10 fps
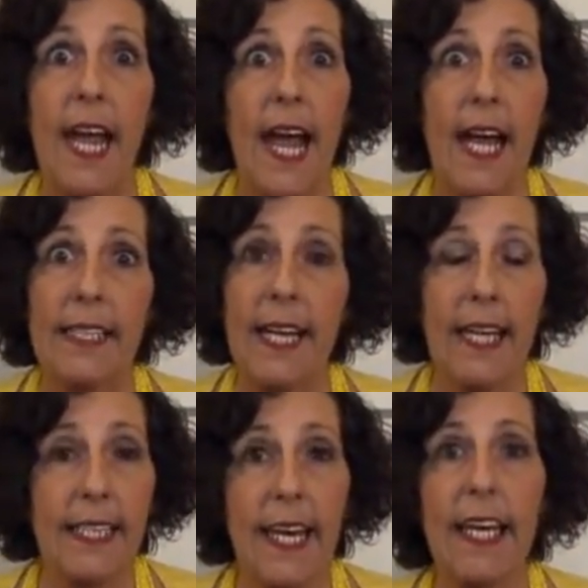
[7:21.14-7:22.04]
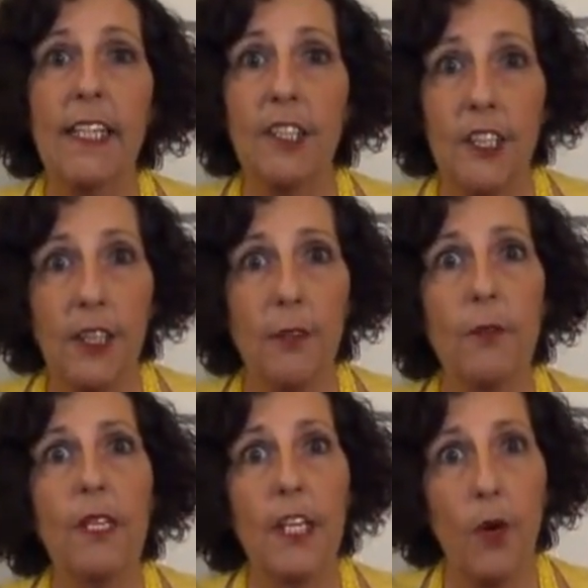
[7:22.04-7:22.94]
And I can't
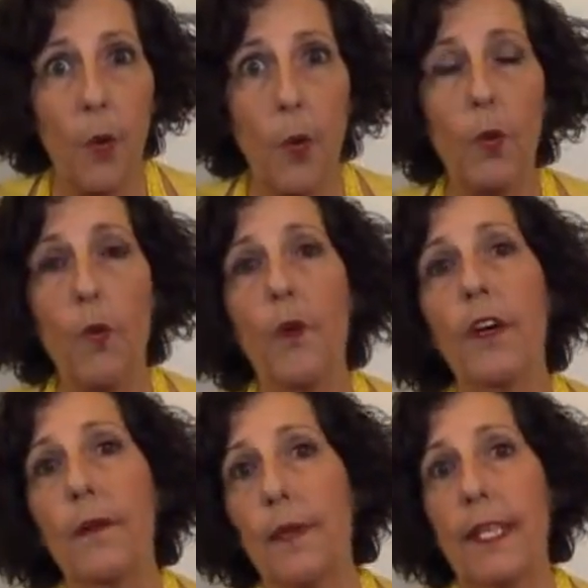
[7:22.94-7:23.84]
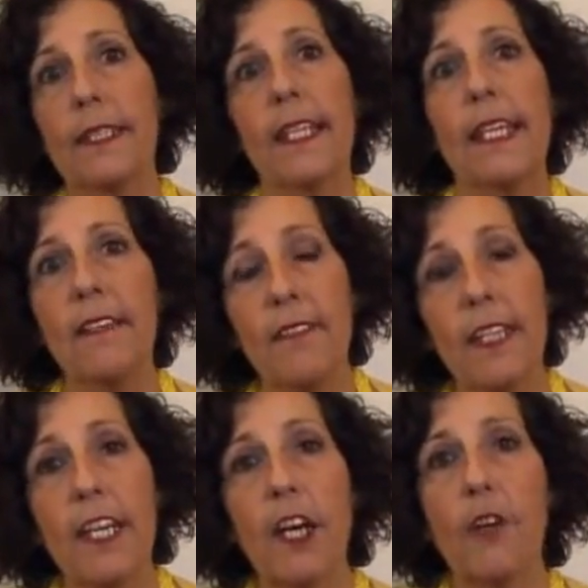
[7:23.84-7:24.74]
do the whole ornament in a
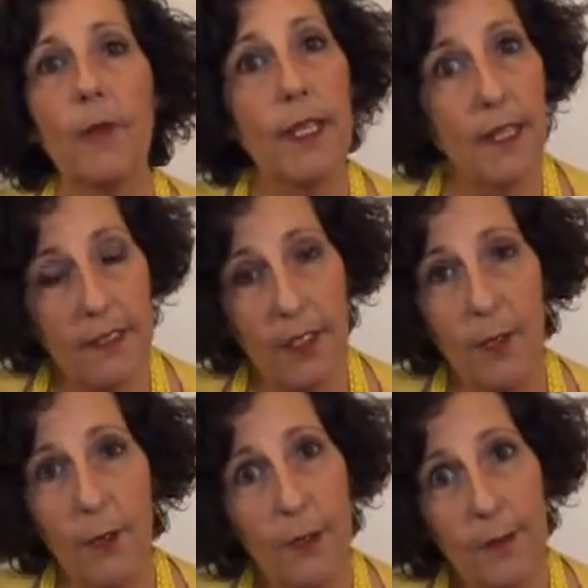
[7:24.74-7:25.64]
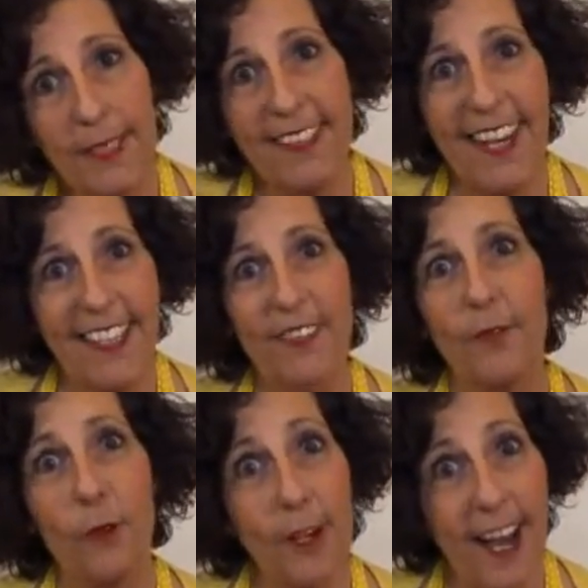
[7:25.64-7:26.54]
video because the whole ornament takes
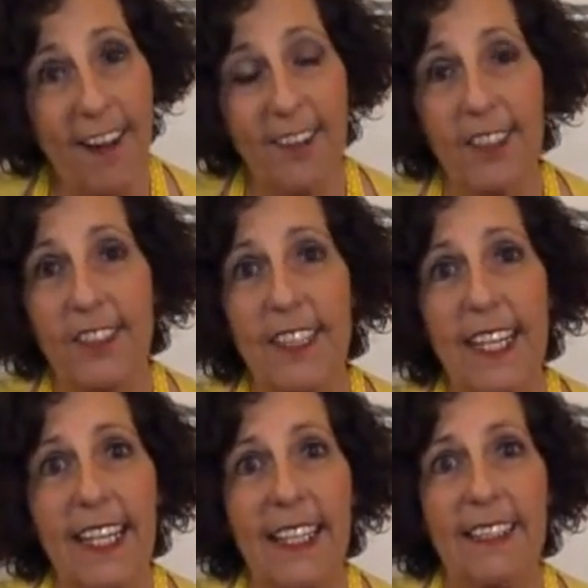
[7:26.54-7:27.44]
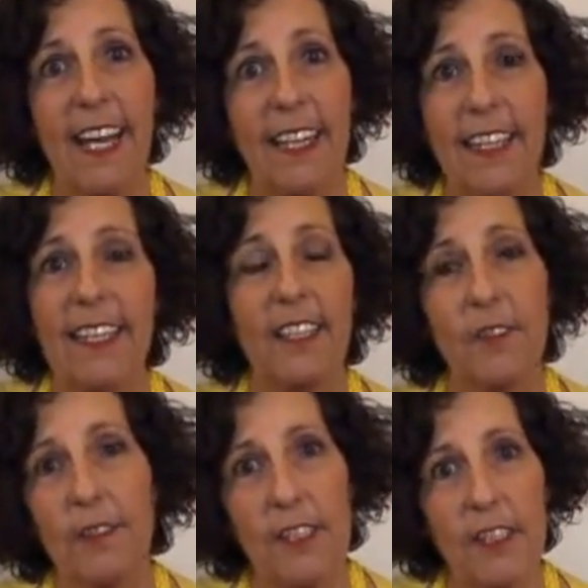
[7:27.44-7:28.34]
4 hours. And I think
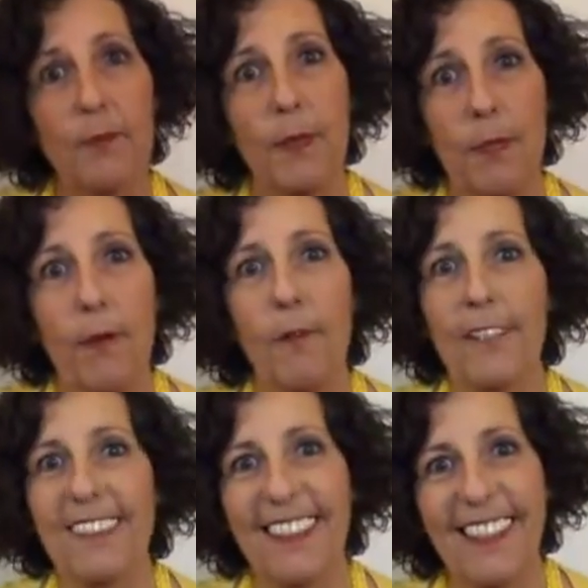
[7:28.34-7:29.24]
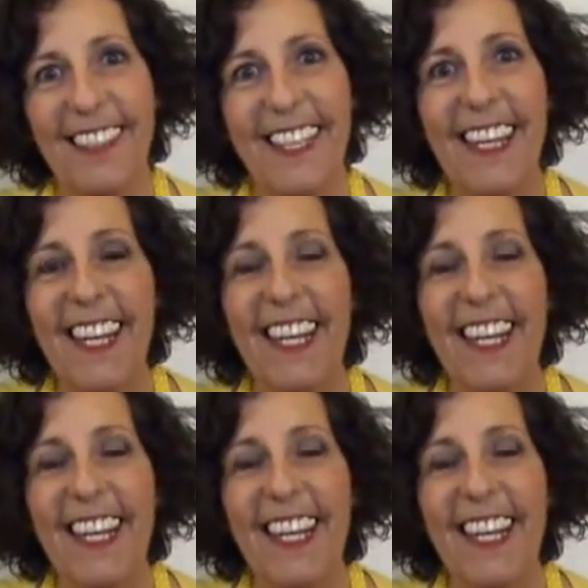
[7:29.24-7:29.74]
you would just be bored silly.